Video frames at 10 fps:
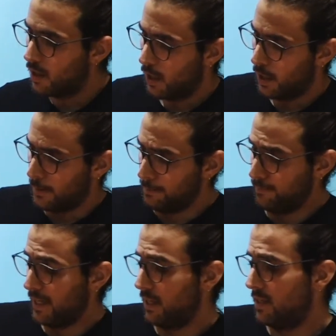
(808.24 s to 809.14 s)

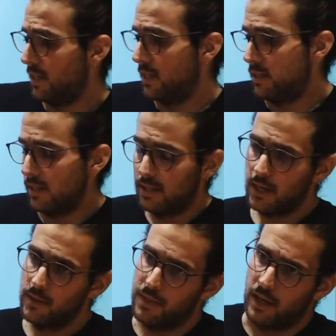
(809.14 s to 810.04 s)
The
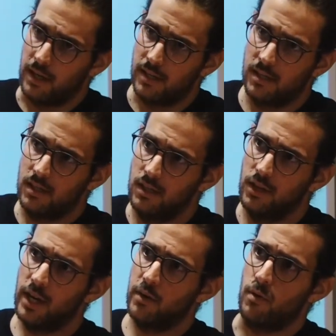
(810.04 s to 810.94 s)
second thing is you
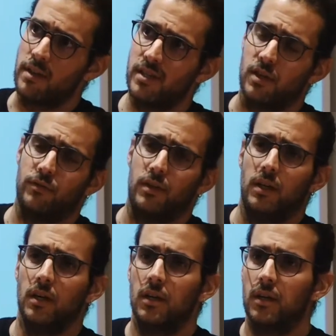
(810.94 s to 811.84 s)
got to run the software.
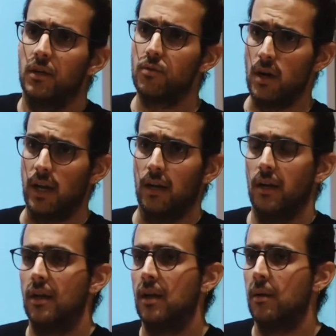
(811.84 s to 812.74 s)
Run it,
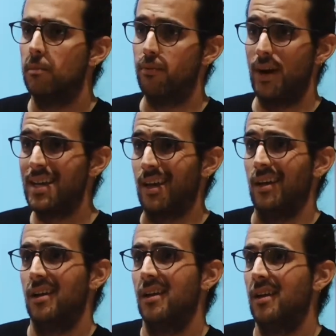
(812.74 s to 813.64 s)
break
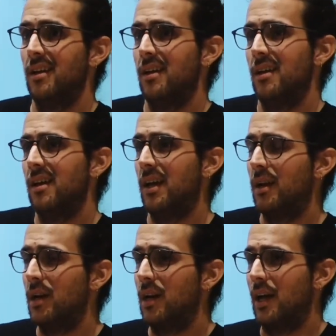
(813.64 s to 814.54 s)
it,
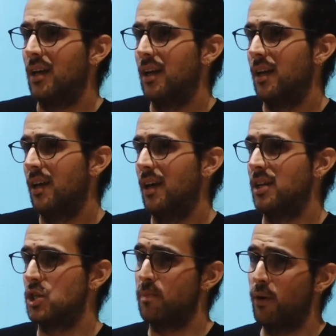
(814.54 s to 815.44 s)
and like
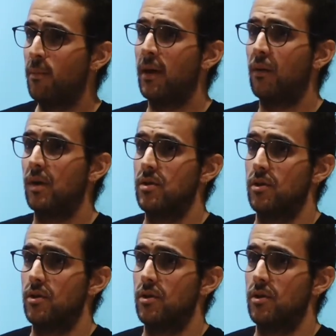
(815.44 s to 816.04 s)
experiment what your